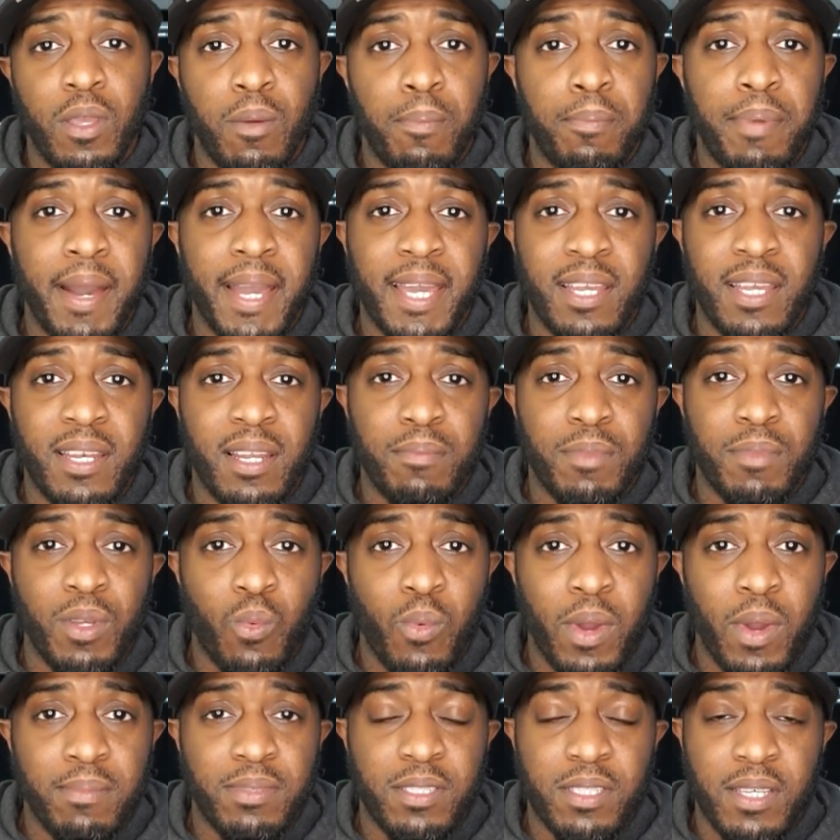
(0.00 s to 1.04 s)
You're backing up
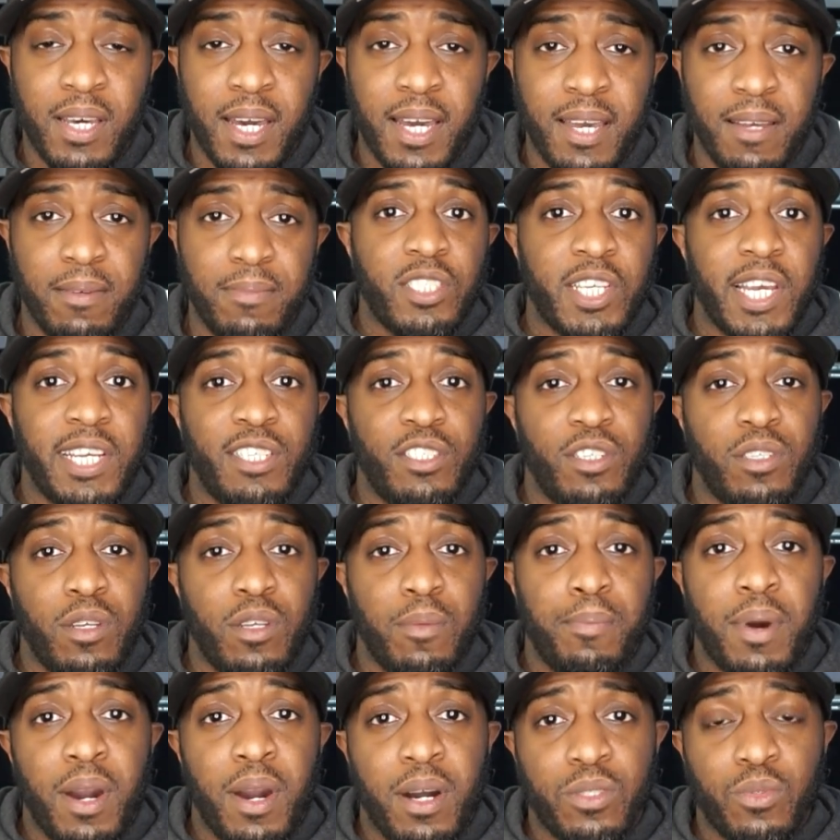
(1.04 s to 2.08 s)
your website, changing
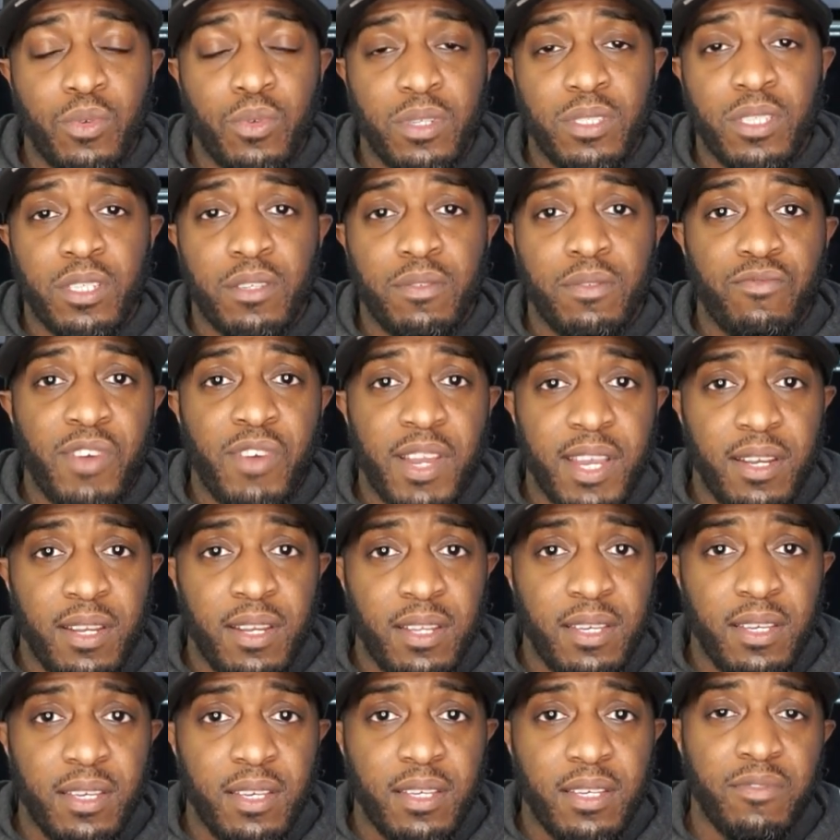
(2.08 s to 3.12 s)
your passwords
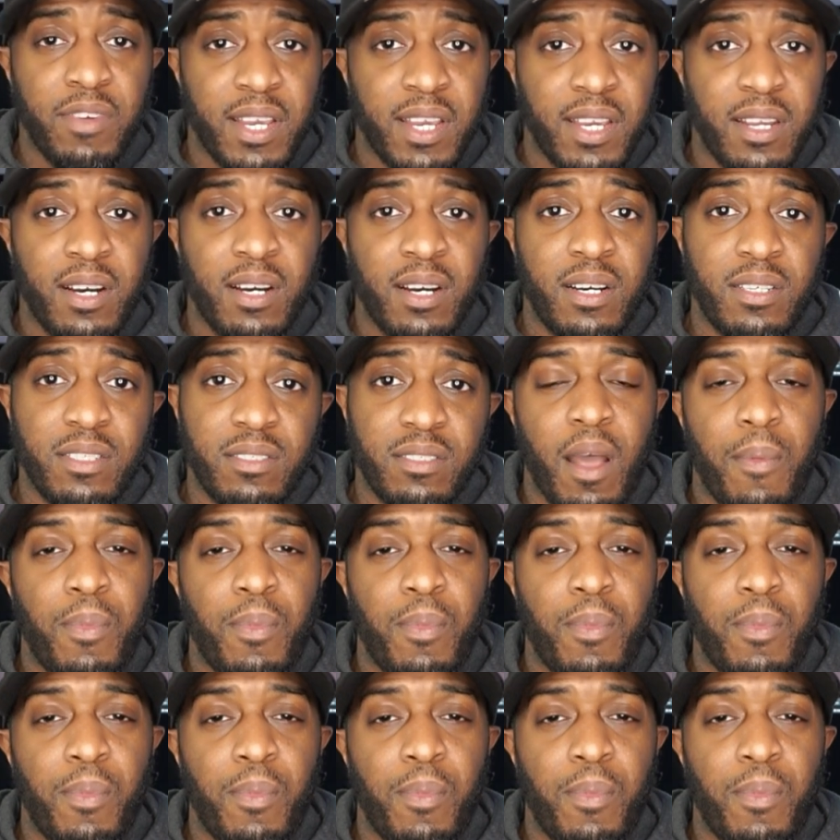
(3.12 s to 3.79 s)
regularly, regular.